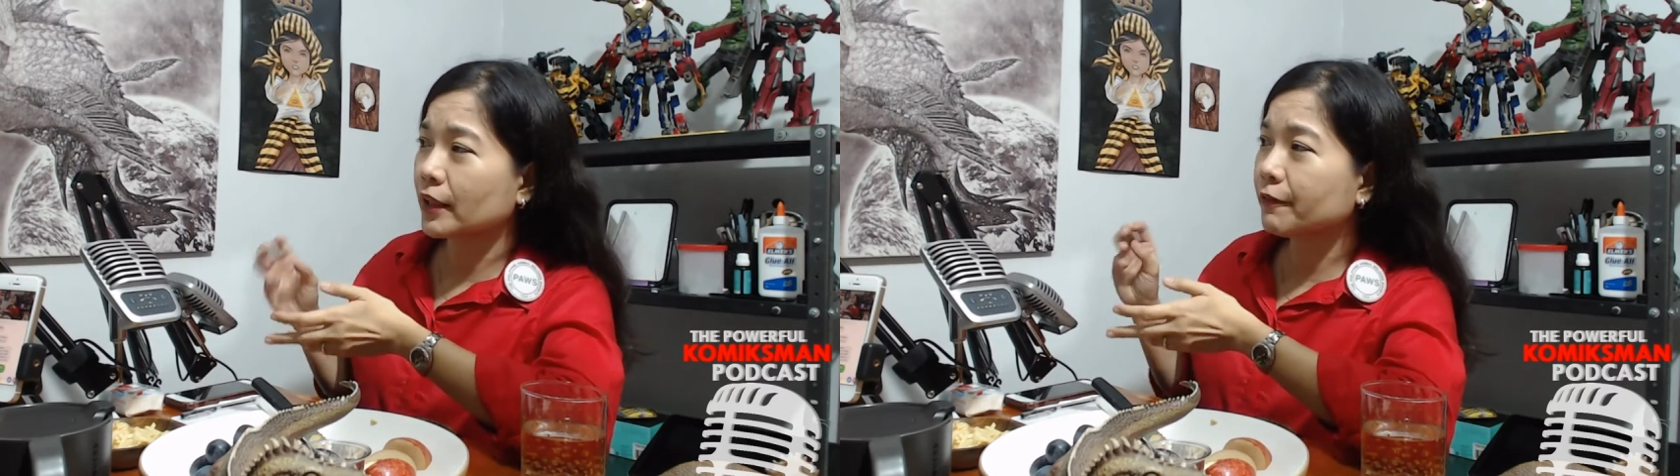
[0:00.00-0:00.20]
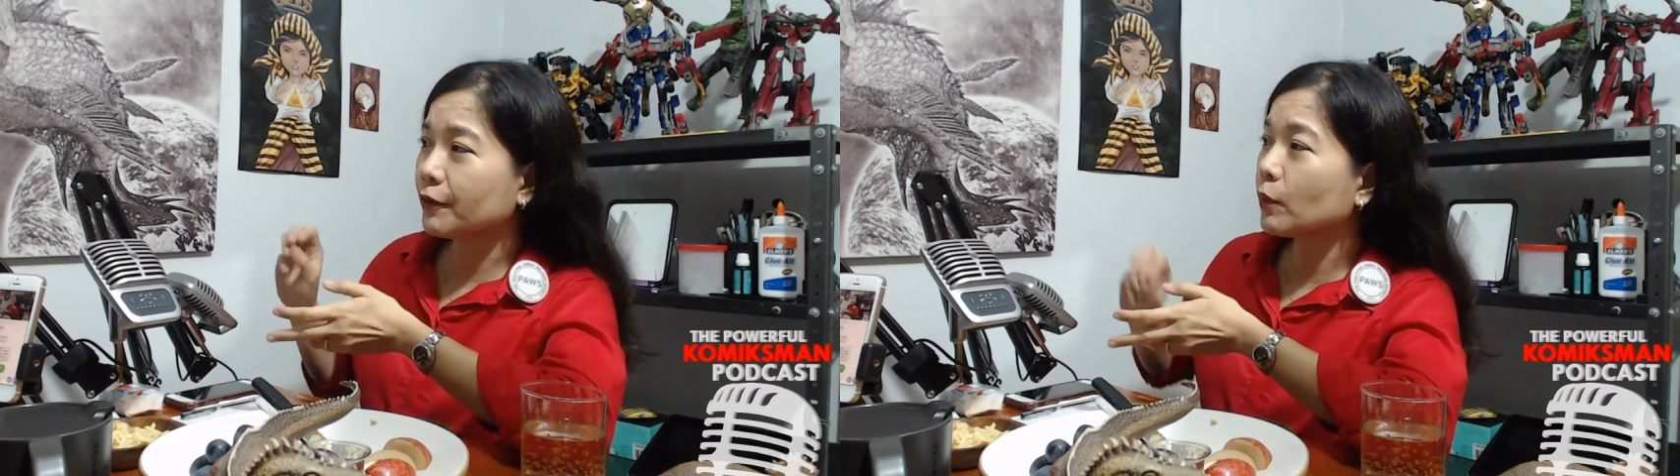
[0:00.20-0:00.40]

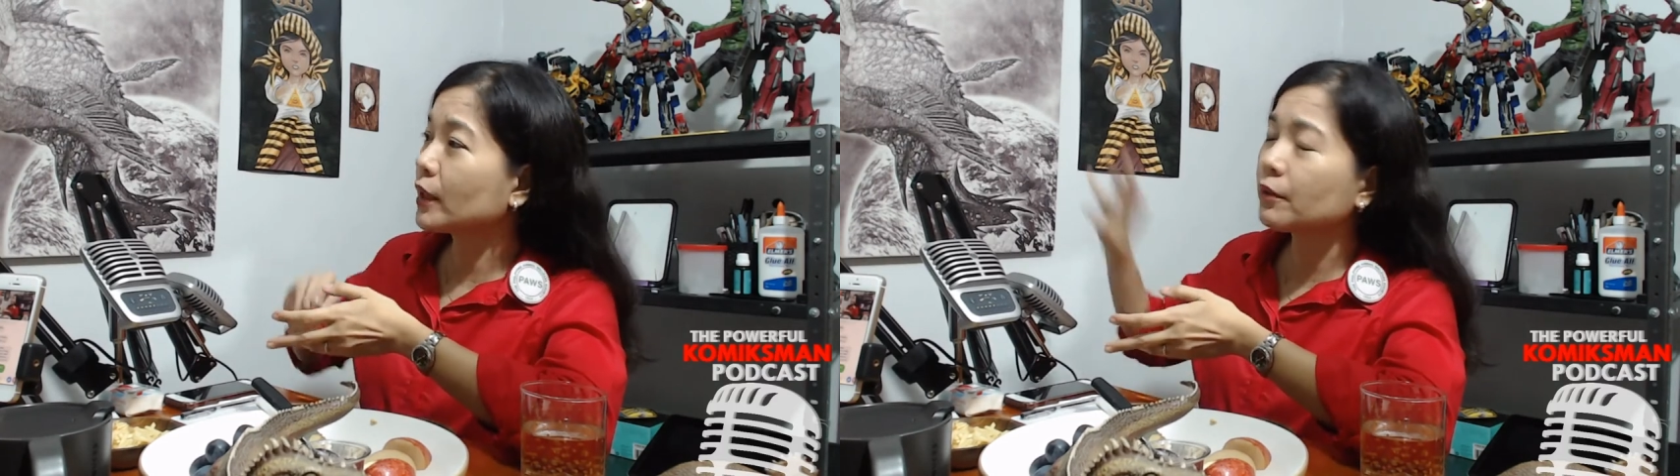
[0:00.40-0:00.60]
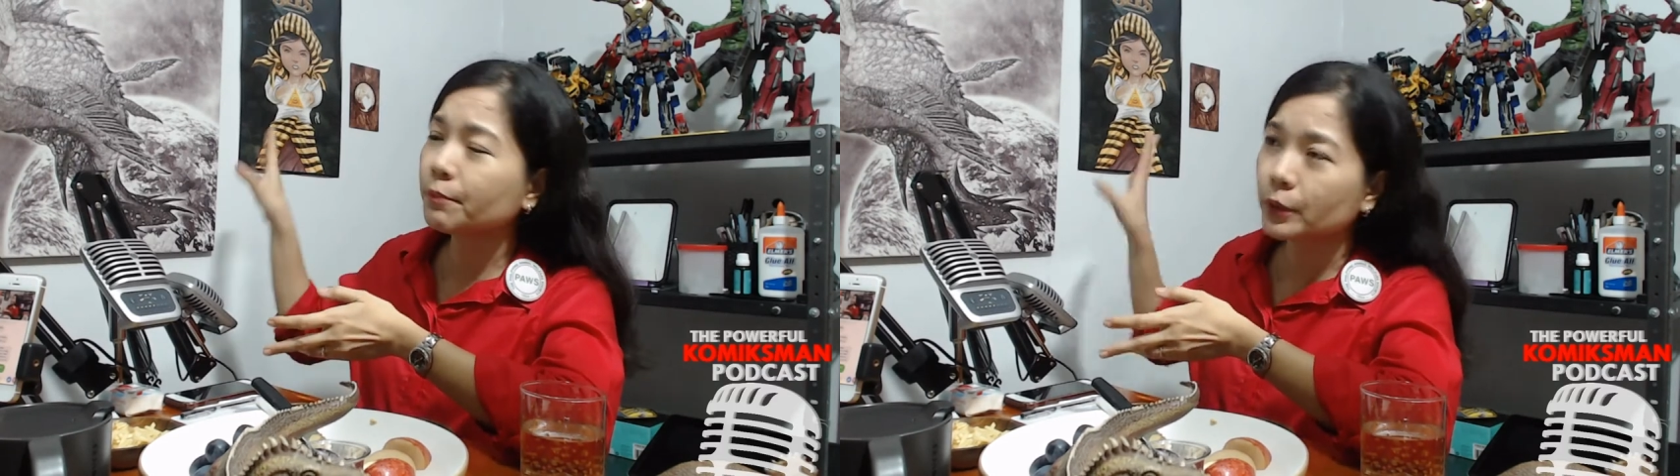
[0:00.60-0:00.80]
Yeah. If you
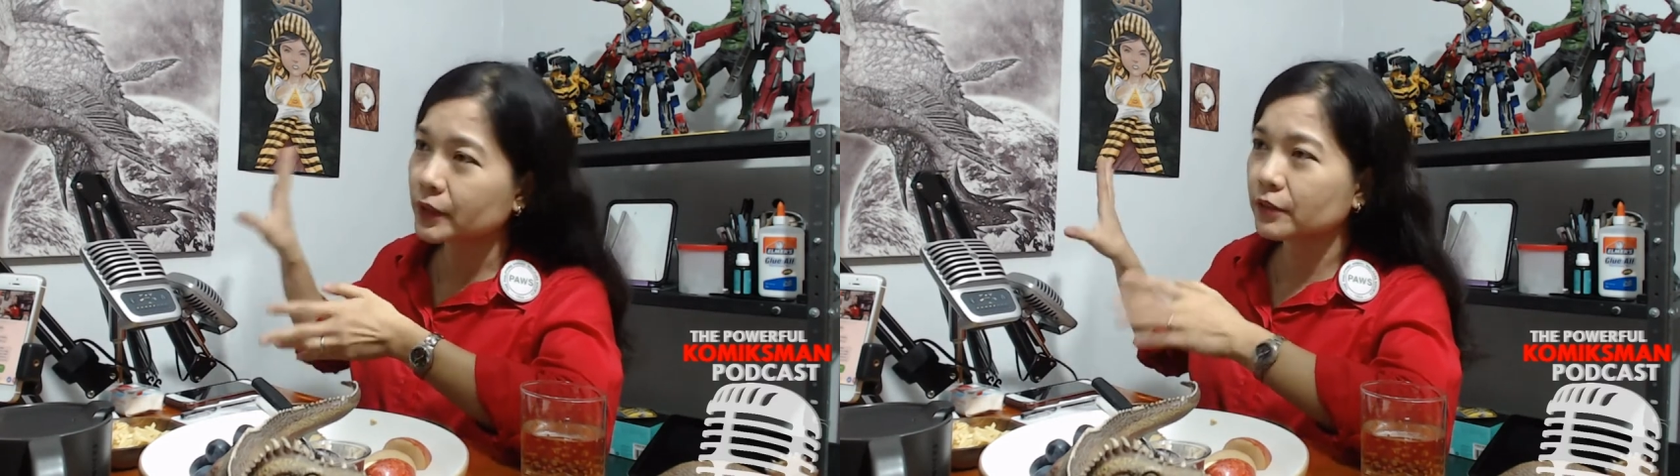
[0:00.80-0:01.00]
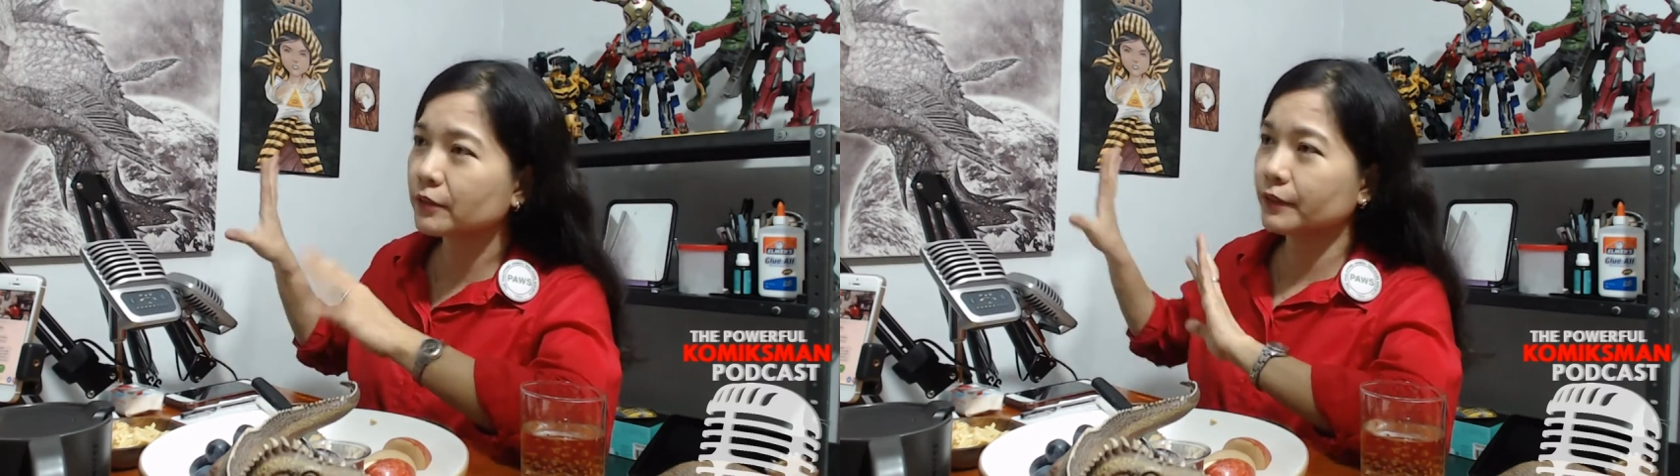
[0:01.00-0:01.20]
wanna
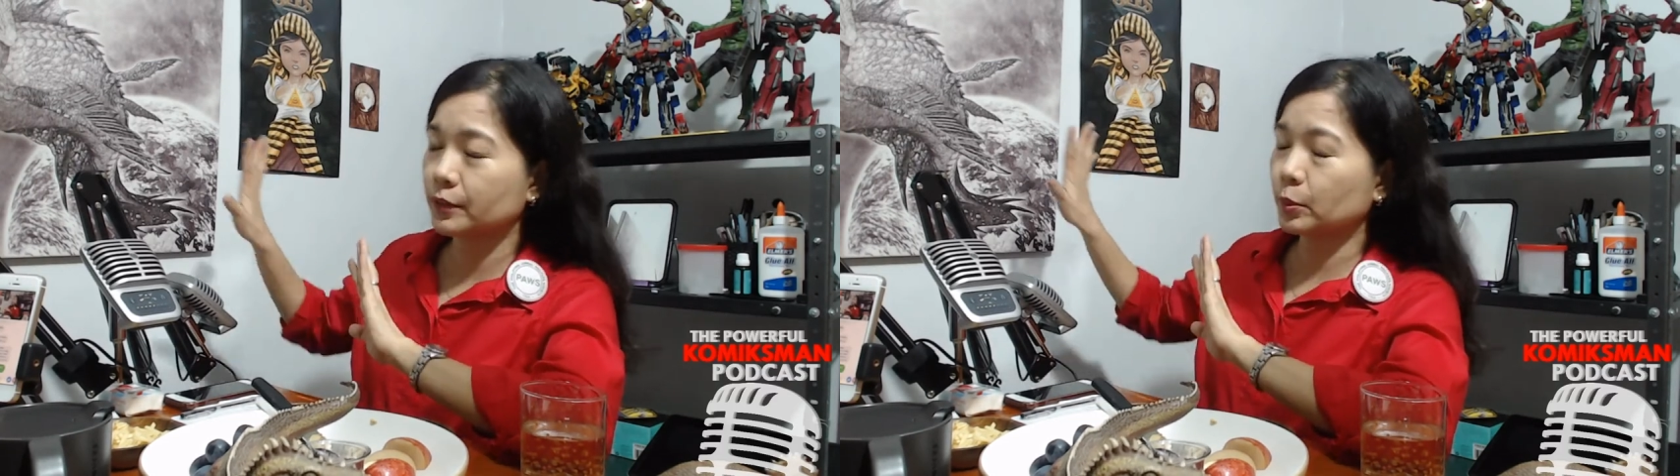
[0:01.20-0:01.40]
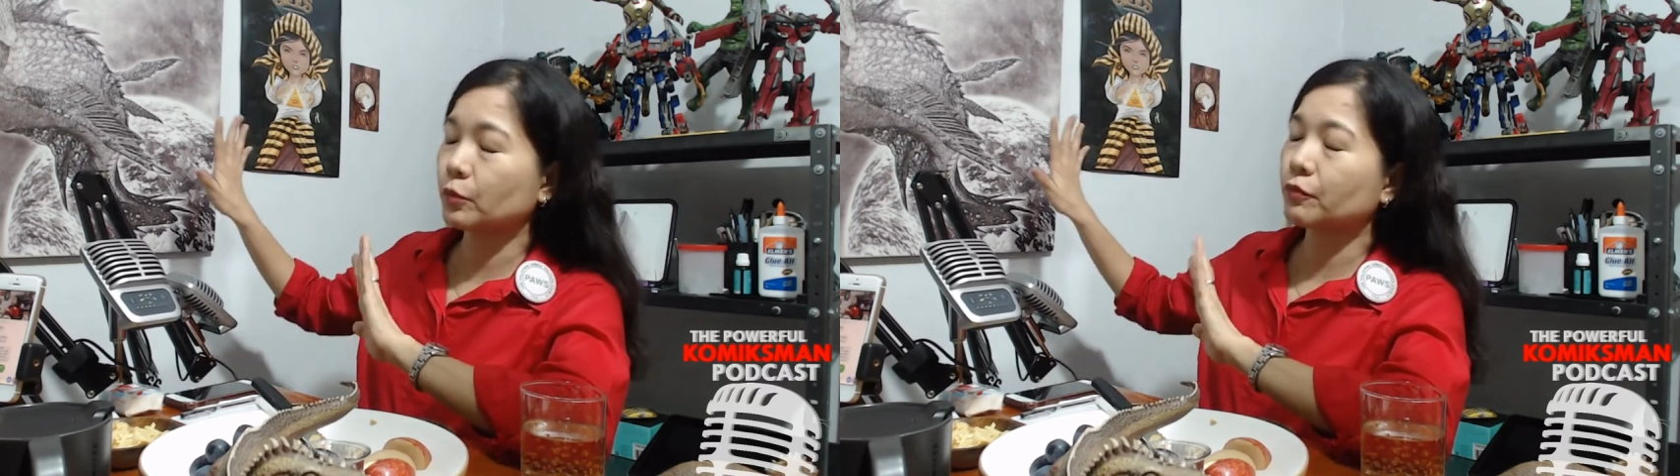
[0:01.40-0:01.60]
post it on
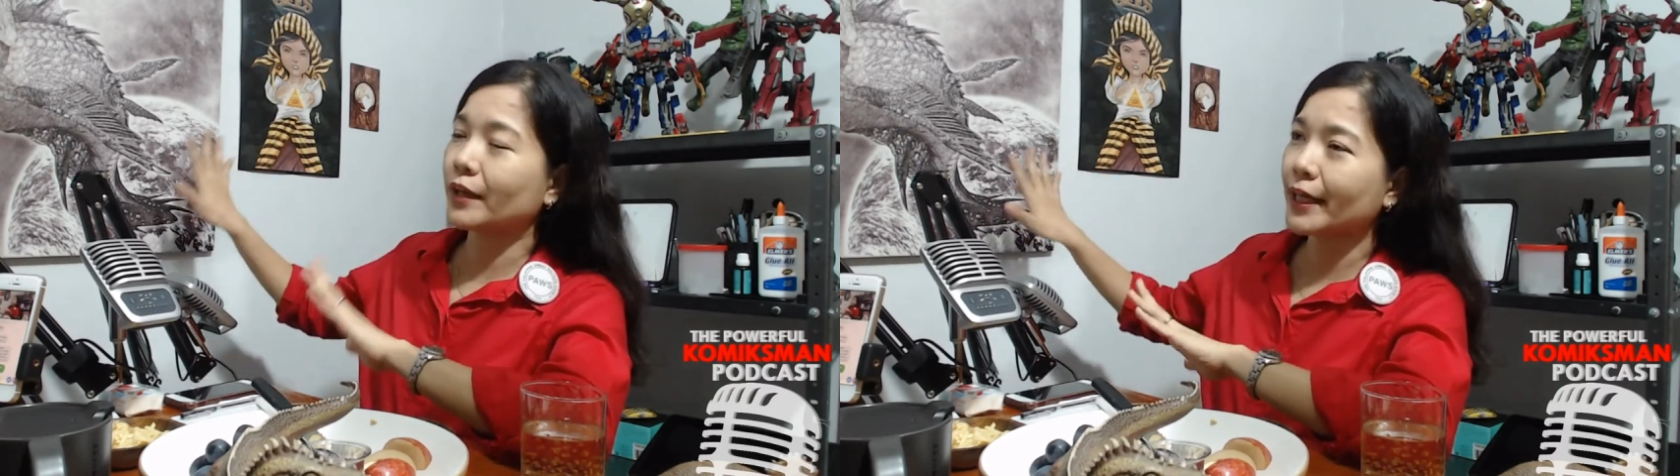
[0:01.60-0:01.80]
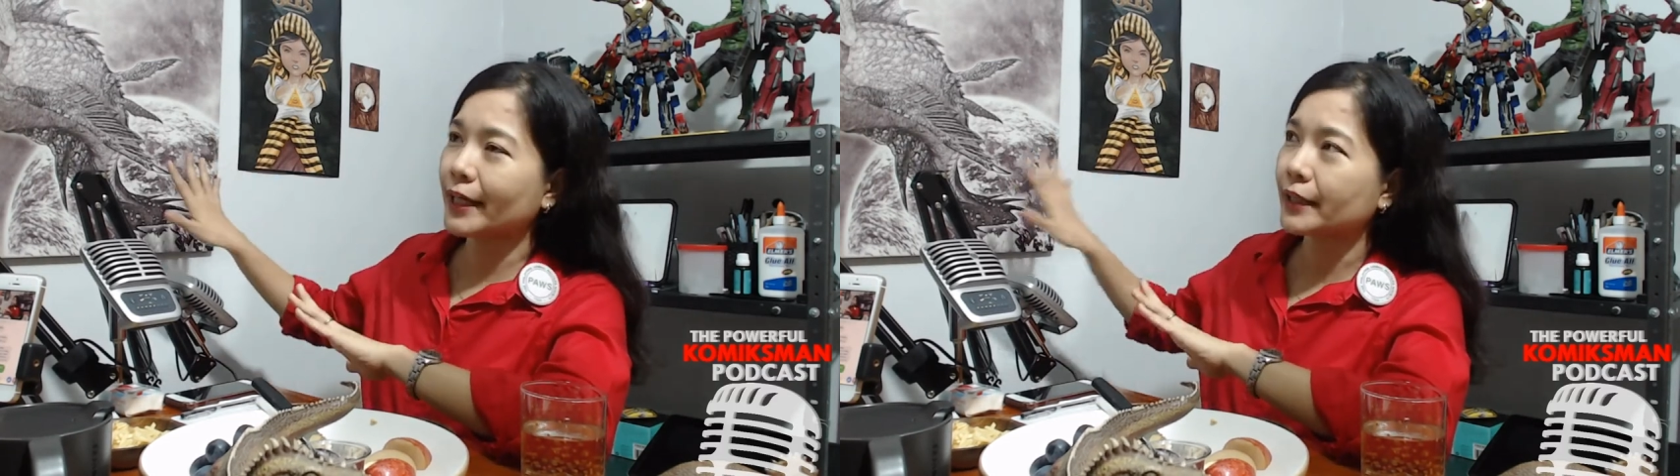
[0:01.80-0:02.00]
Facebook,
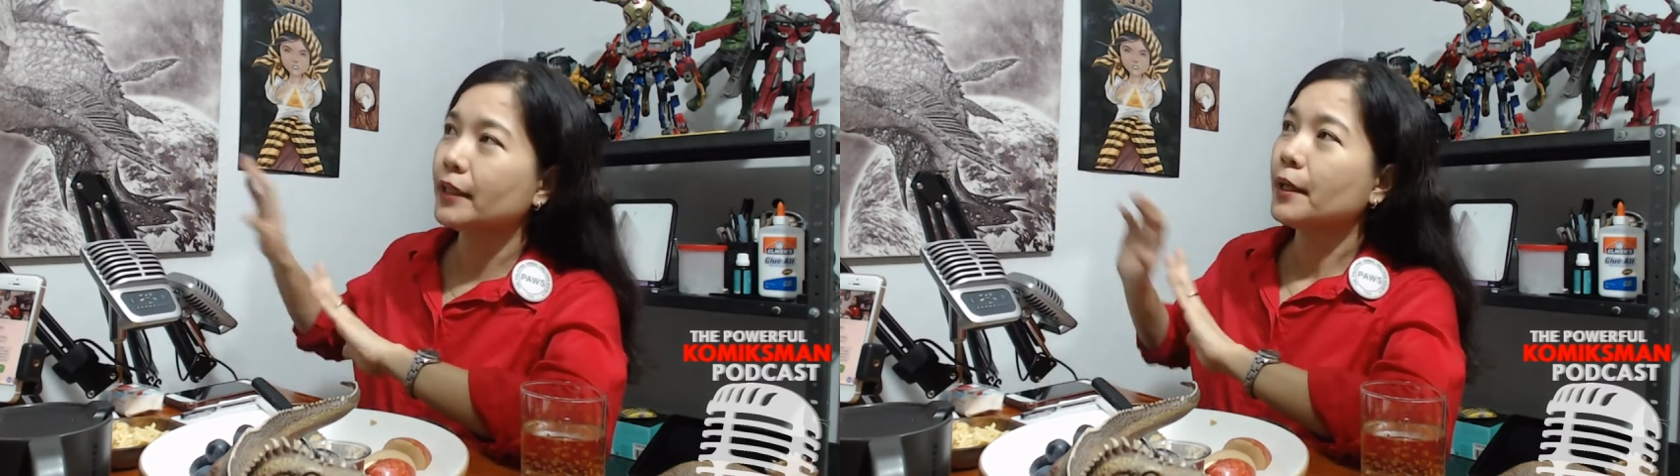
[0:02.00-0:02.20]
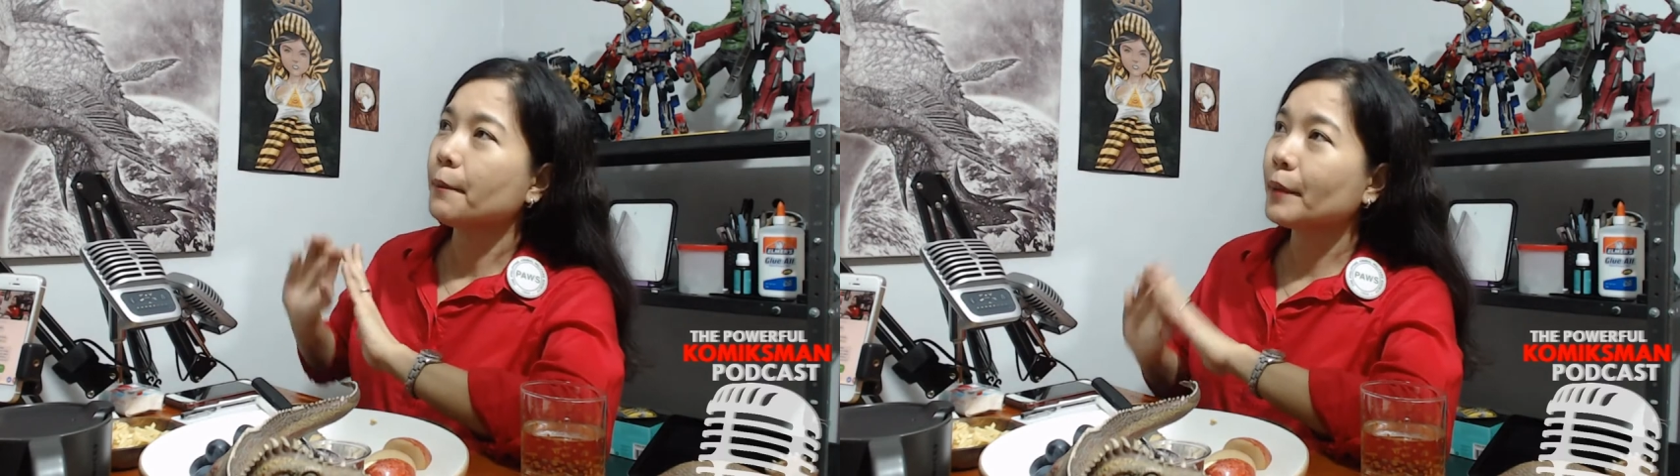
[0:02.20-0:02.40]
fine. Mm-hmm.